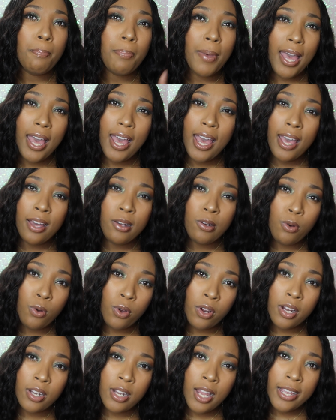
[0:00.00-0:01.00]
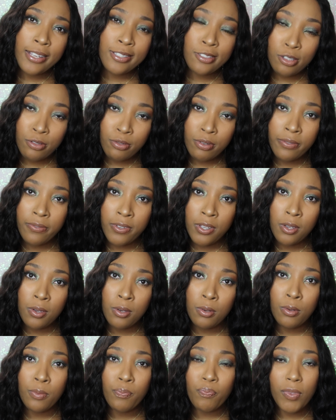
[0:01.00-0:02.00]
bag organizer
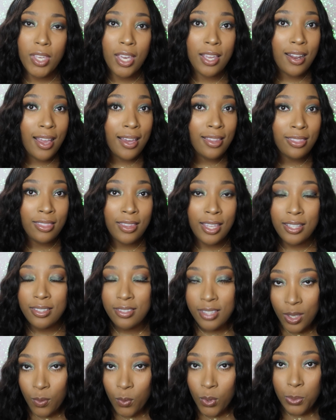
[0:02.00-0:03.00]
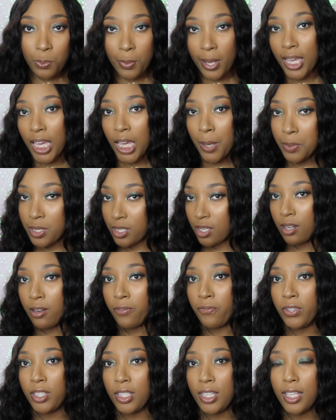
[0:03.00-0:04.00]
review and I linked it with my Amazon
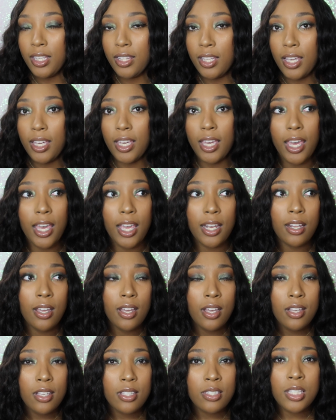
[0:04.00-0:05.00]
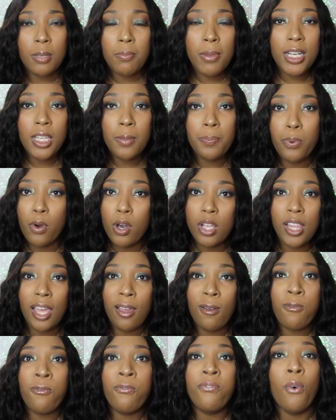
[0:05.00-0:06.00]
affiliate link, and somebody bought
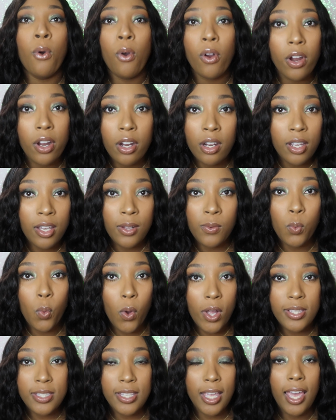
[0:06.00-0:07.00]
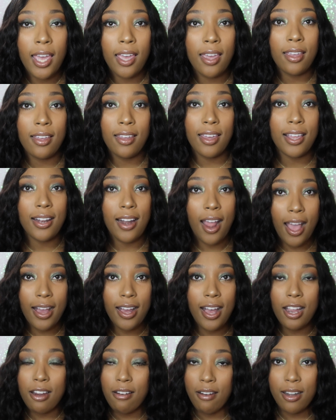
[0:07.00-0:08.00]
like 4 in one day, and I
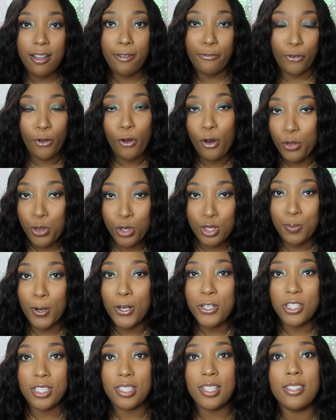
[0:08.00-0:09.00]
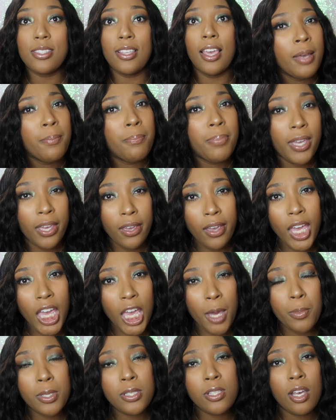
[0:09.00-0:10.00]
got credit for all those purchases. Being an
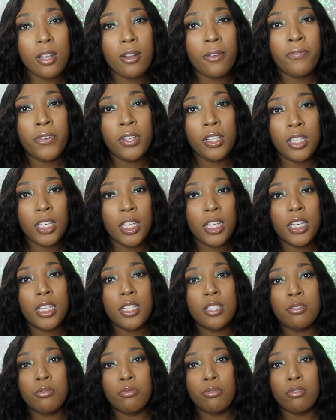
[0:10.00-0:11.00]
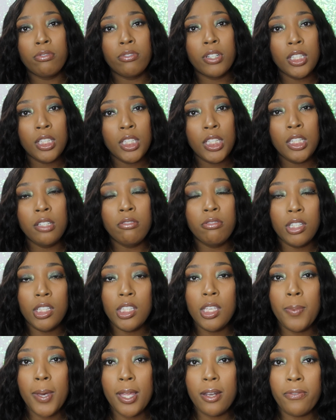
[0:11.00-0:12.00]
Amazon affiliate is
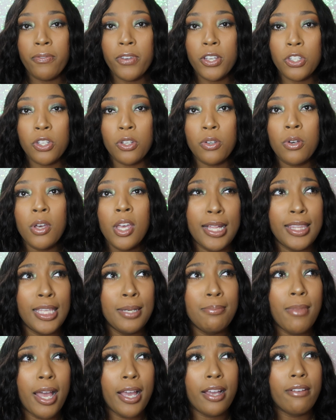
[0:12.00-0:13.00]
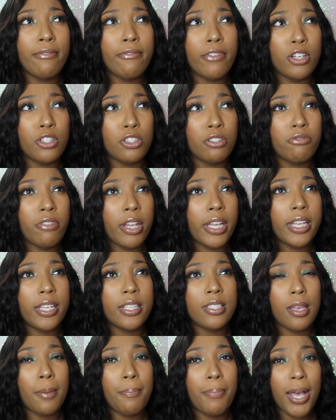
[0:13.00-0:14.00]
really beneficial. I think my conversion rate
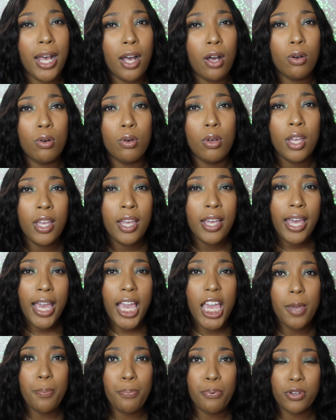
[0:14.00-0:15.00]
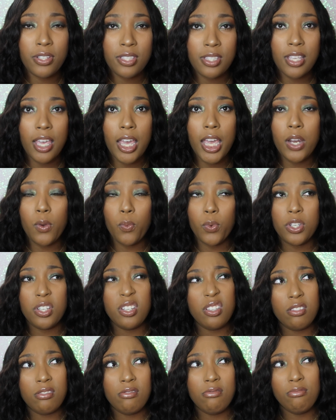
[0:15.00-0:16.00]
is about 8%,
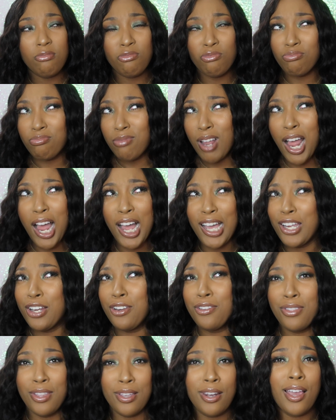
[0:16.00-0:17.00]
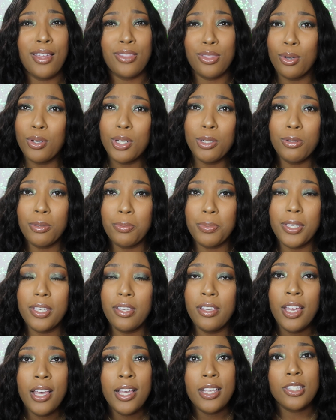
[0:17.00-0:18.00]
which is higher than I thought it would
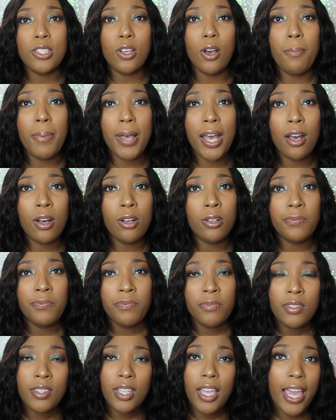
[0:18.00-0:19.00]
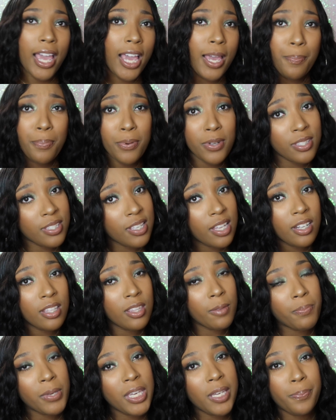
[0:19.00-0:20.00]
be. So about 8% of
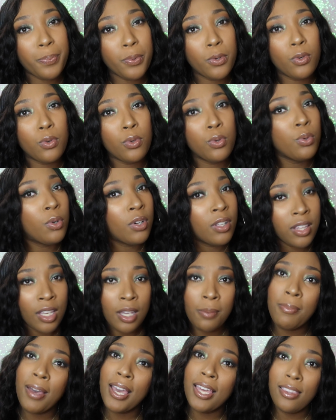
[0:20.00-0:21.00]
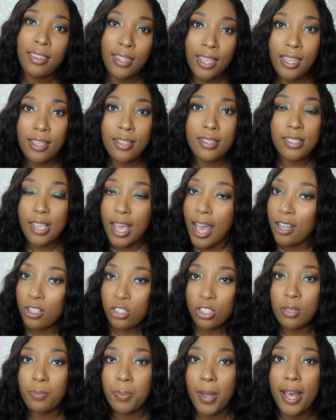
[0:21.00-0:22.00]
the people who click my links
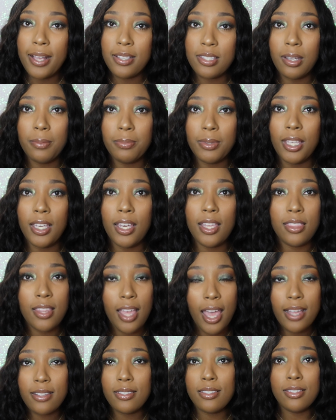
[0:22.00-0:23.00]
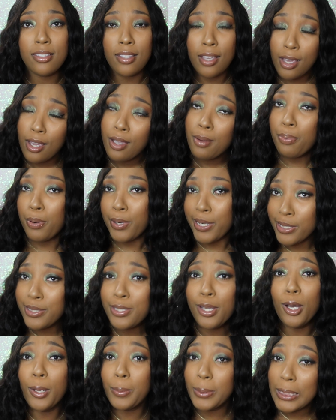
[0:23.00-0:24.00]
actually buy something, and that's pretty
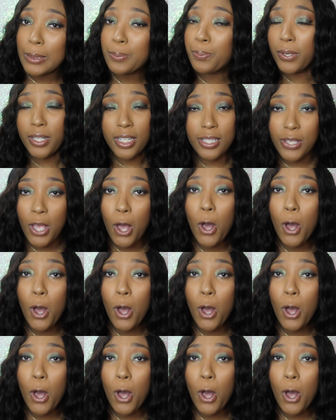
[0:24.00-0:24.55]
dope. That's pretty